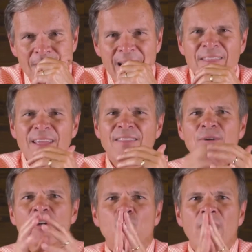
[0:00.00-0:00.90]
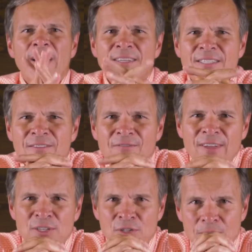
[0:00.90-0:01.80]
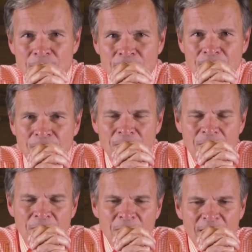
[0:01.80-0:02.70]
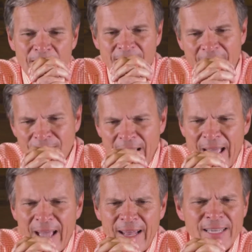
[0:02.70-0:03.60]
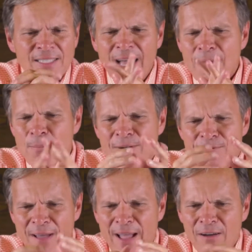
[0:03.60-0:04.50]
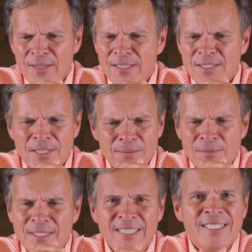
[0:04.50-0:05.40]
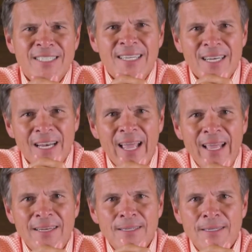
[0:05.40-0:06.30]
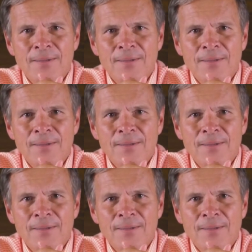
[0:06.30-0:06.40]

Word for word: I think the greatest adventure that I've had has not been found in some distant land